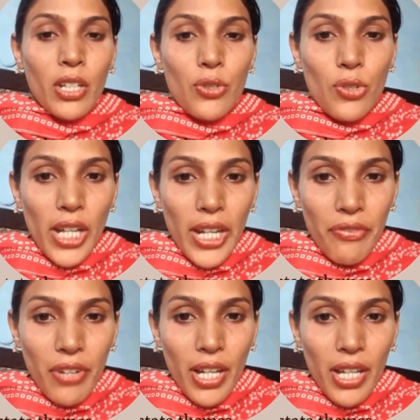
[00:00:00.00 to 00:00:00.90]
To
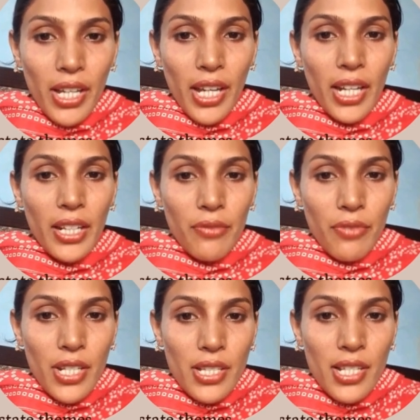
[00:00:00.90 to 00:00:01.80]
clarify, an
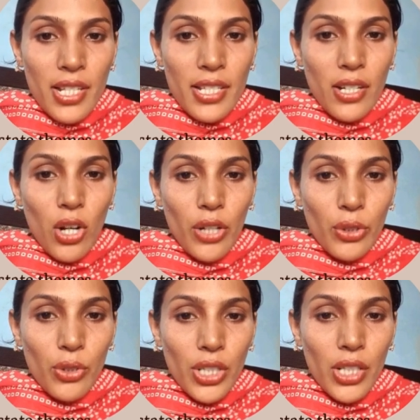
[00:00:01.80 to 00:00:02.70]
inference is a
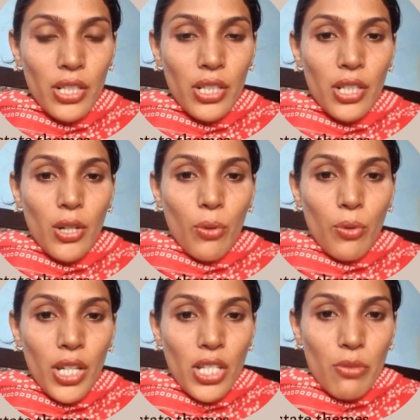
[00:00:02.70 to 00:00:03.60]
conclusion
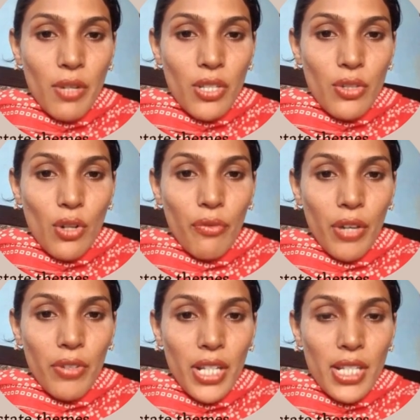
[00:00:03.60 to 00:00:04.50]
reached based off
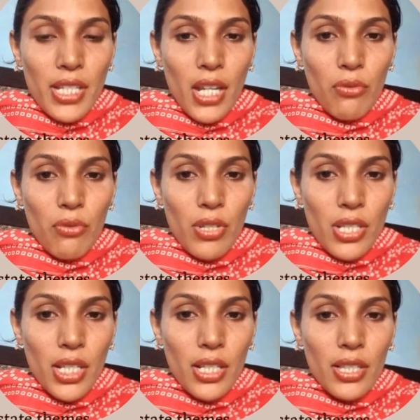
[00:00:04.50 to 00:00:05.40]
evidence and
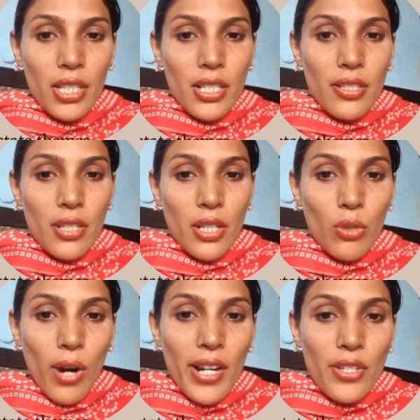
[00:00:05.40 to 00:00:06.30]
reasoning. This
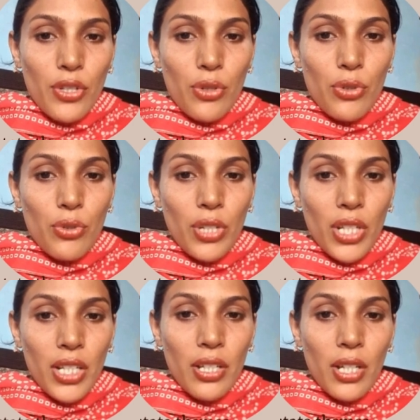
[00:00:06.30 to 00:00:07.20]
requires you to
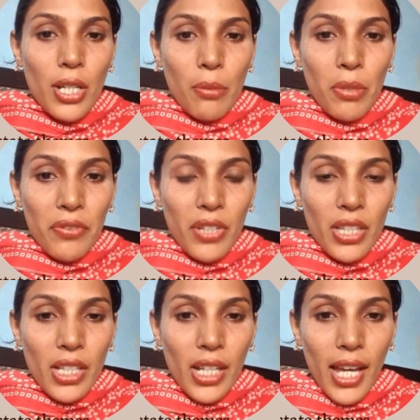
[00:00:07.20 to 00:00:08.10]
read
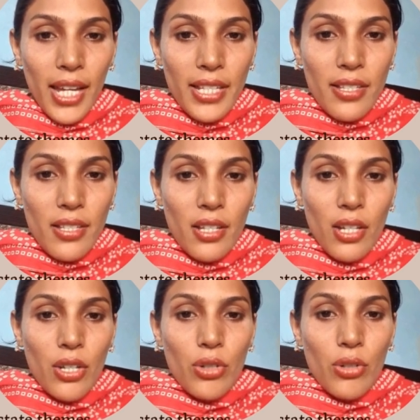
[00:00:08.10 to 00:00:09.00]
between the lines
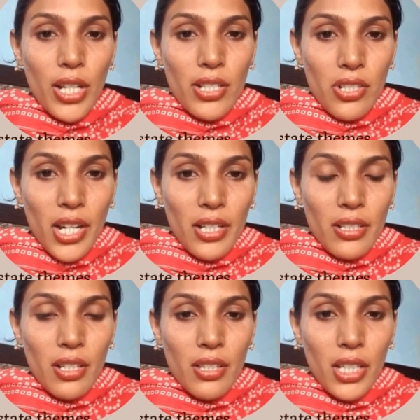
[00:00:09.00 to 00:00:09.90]
to extract
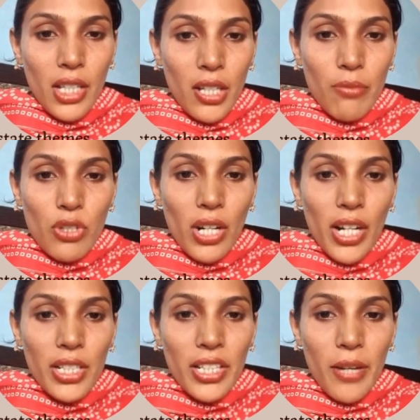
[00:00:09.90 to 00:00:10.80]
themes or
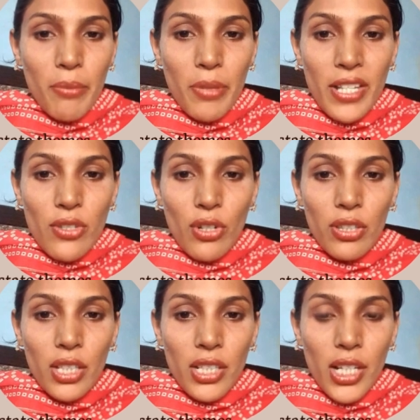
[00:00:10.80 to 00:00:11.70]
idea based on
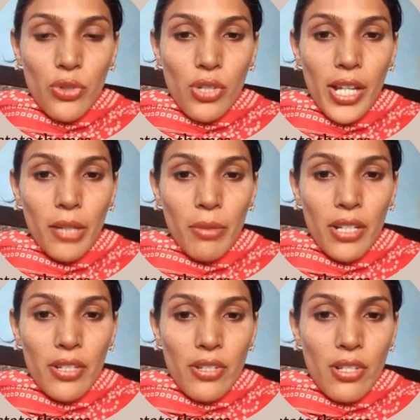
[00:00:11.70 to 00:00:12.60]
the textual
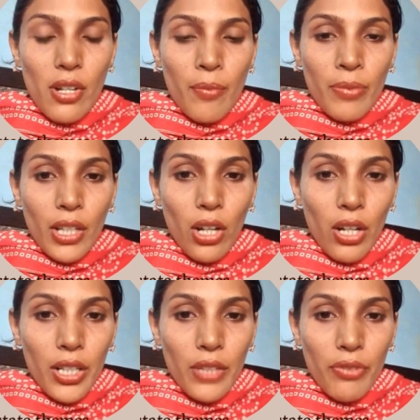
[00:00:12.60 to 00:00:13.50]
elements
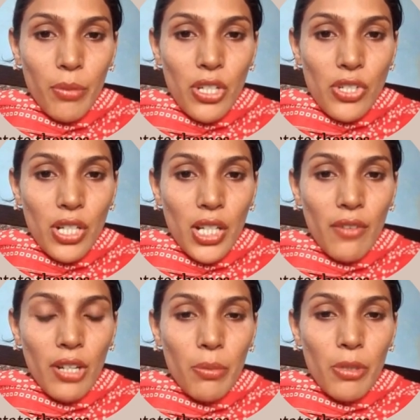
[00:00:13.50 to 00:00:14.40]
or information
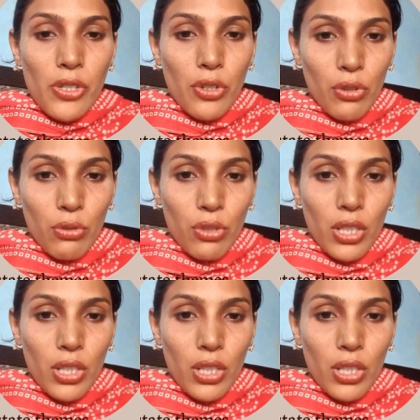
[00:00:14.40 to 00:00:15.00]
available to you.